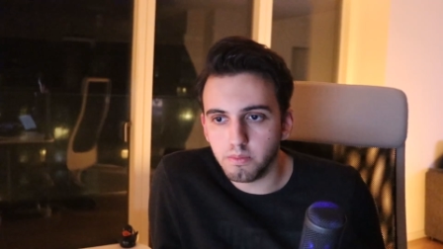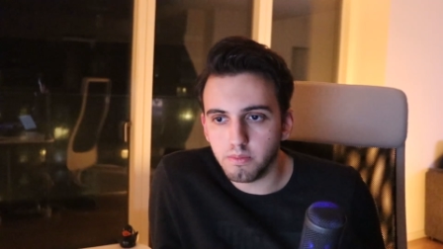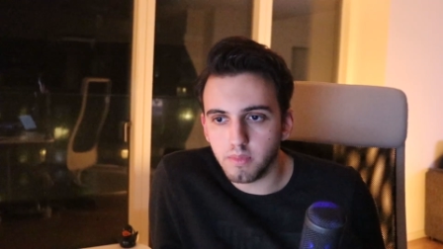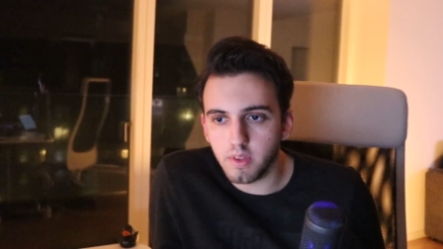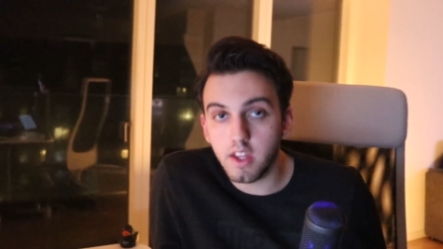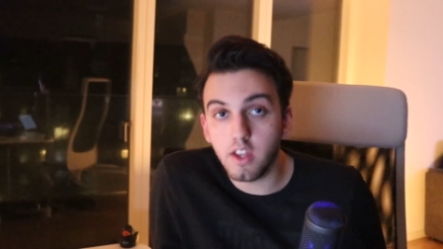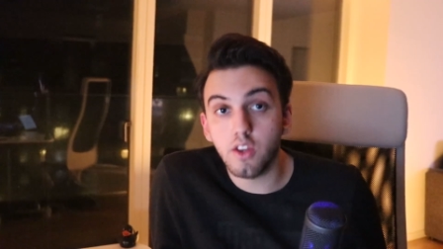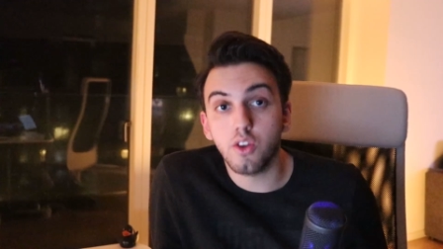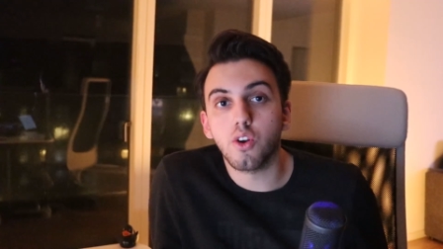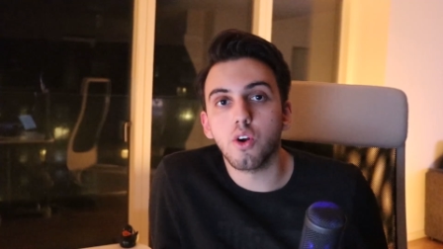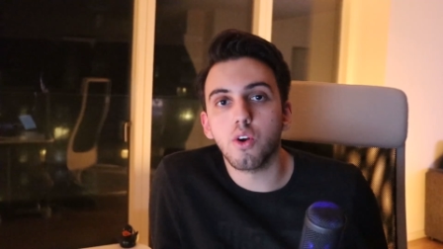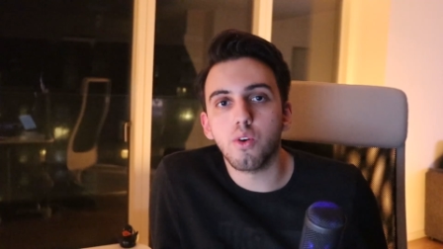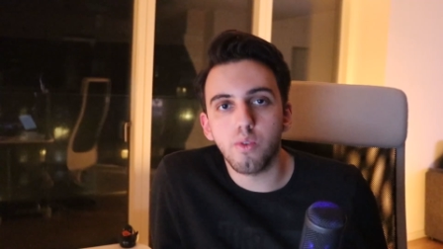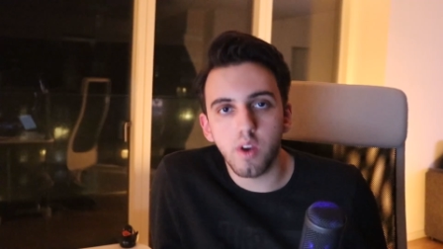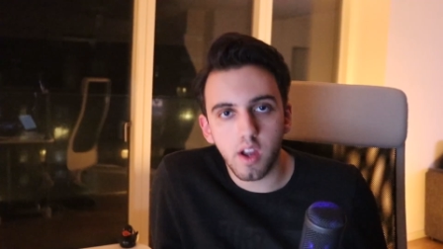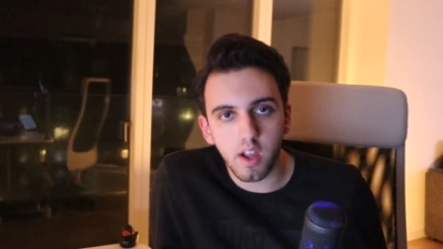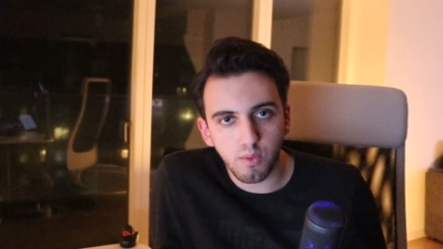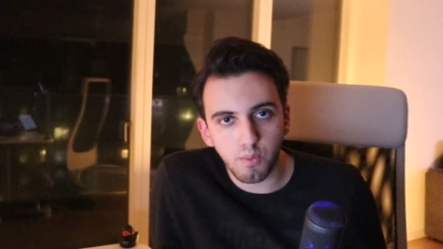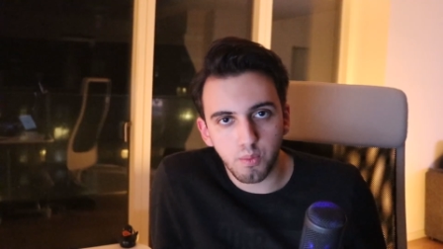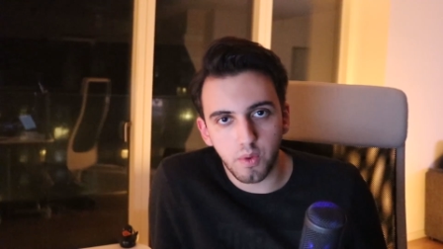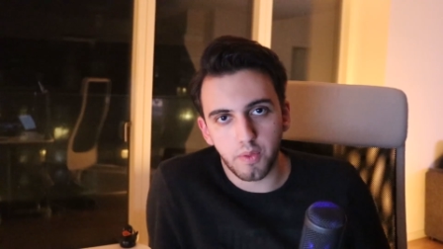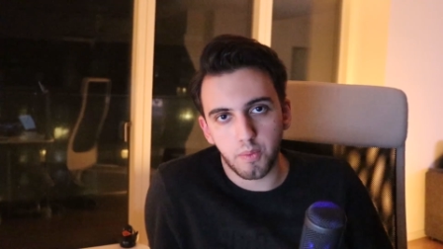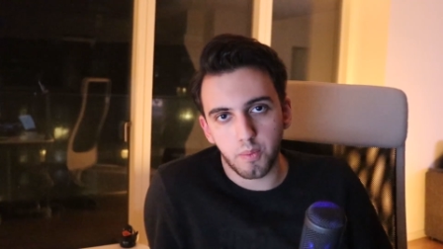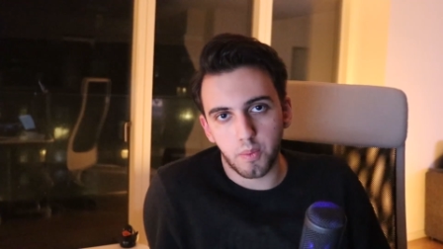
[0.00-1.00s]

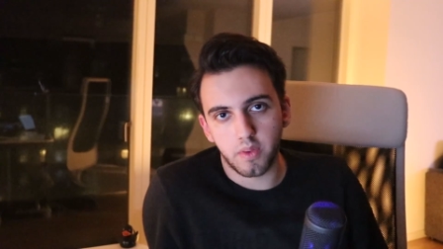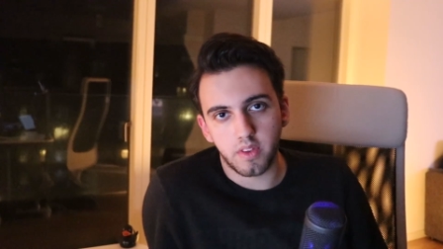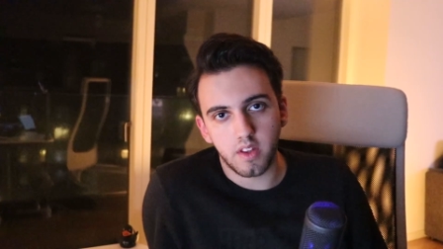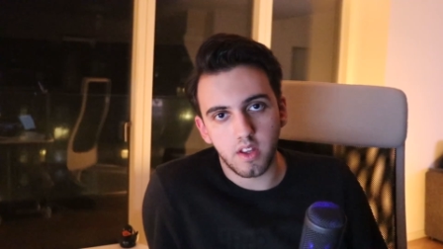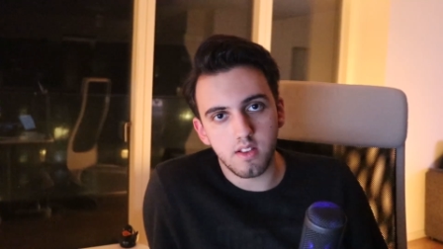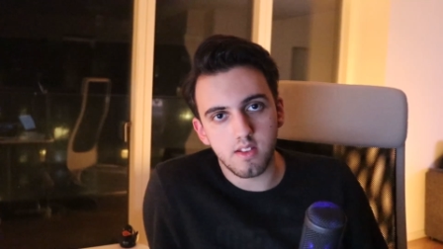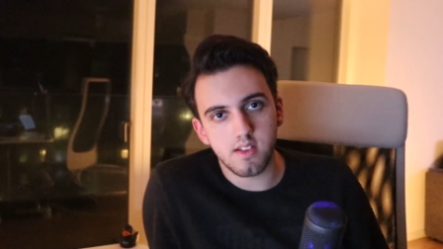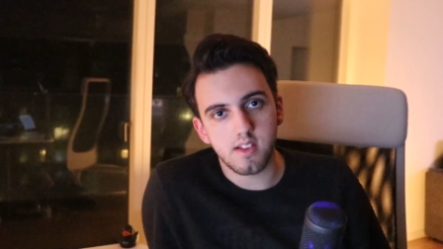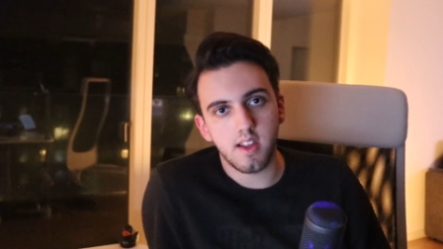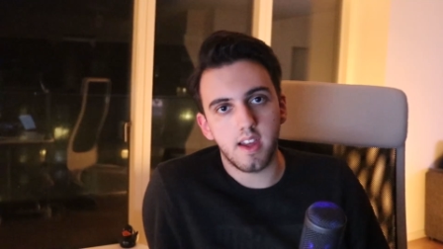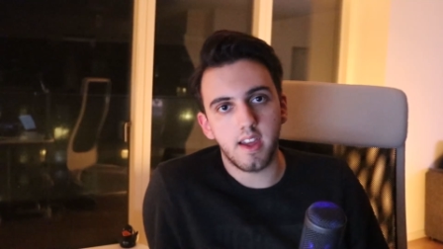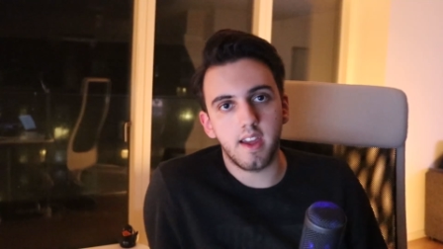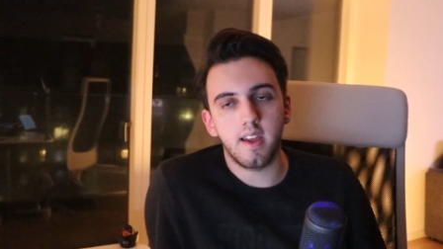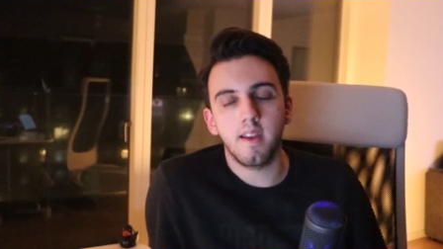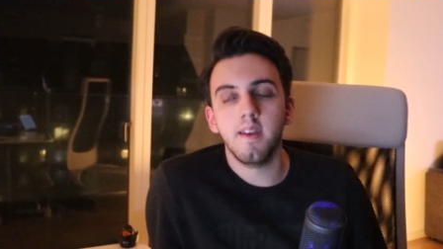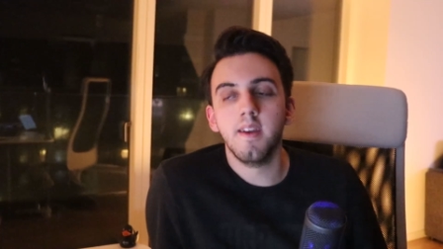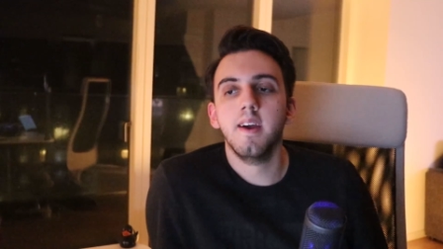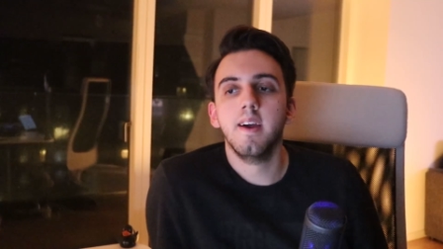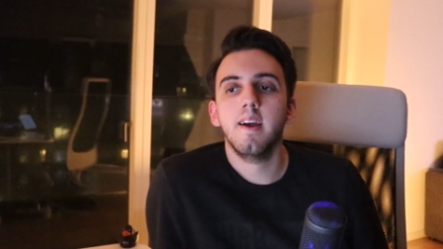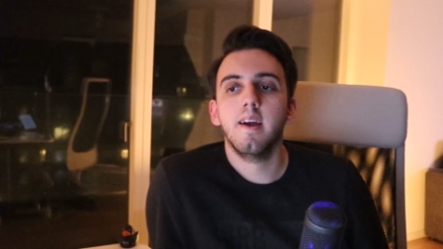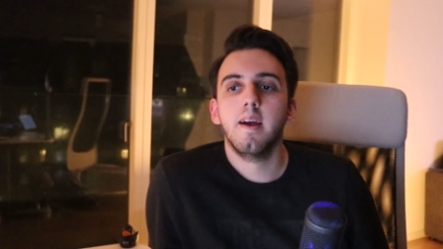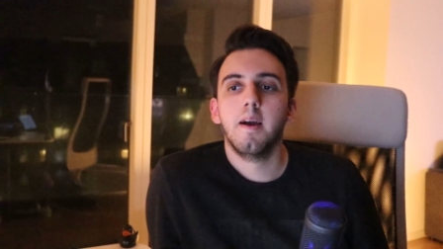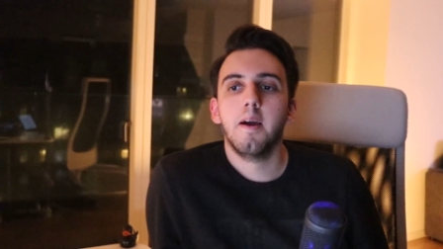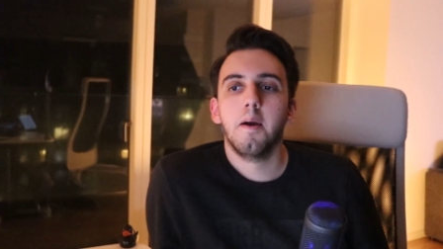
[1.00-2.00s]
incorrect with what they say.
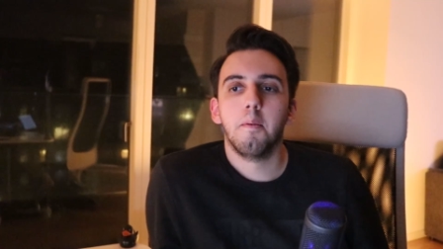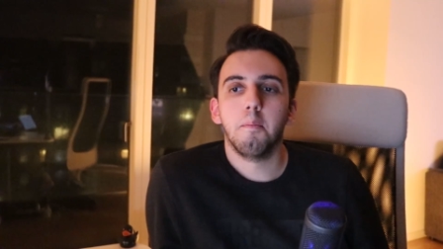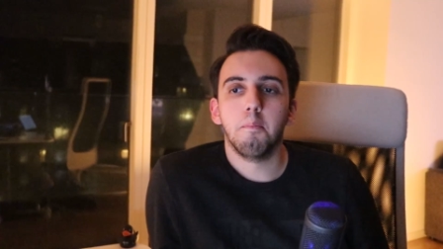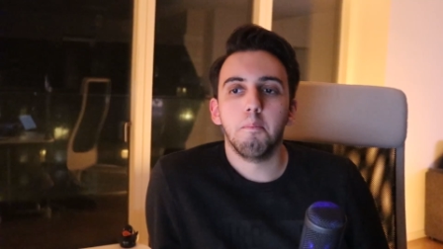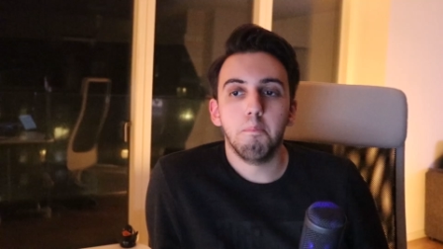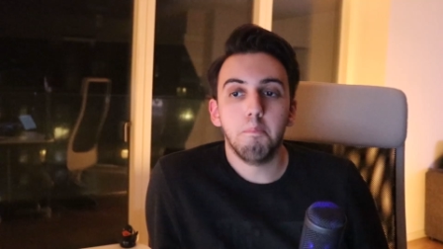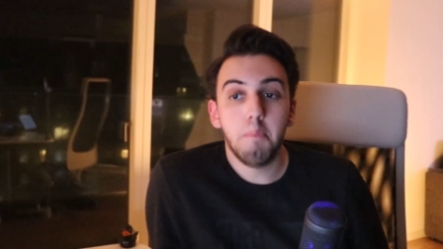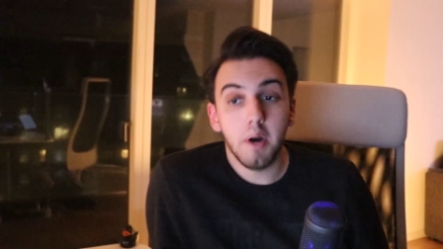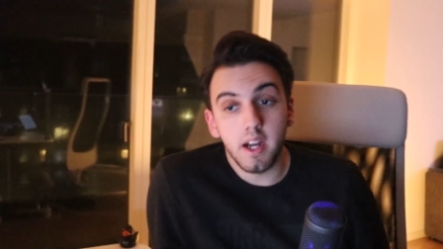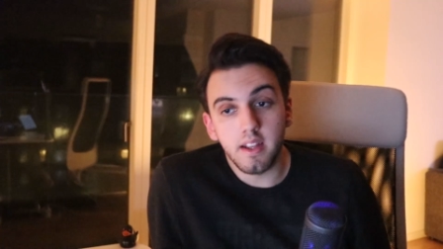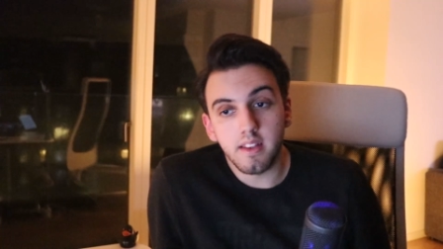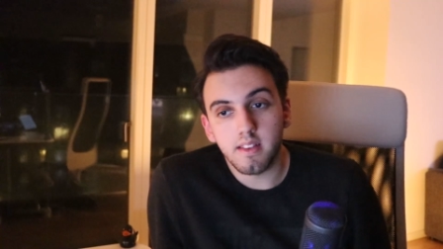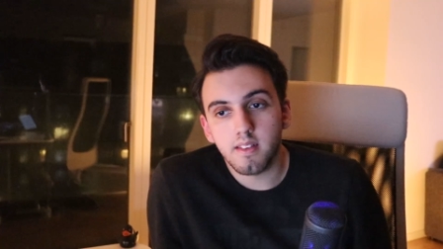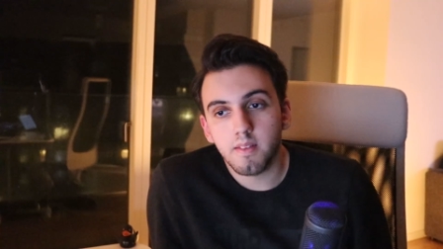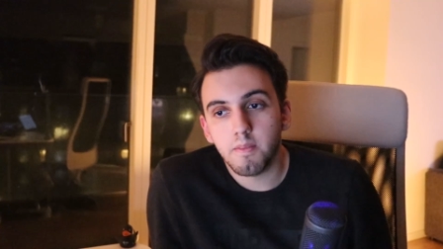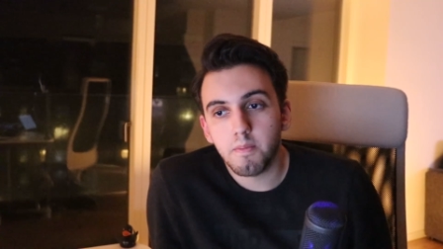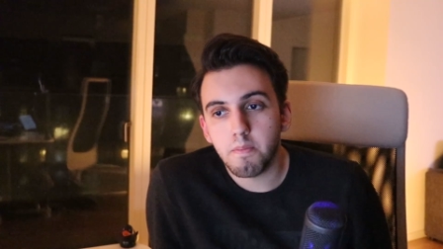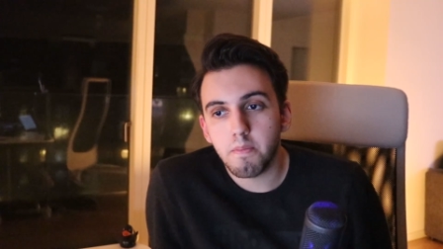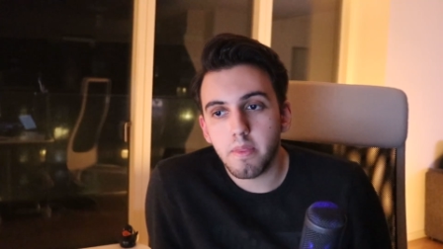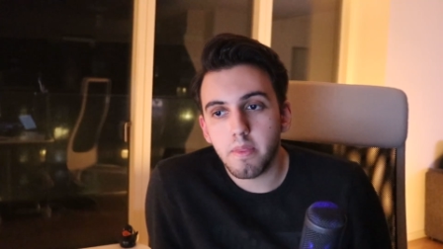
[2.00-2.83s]
But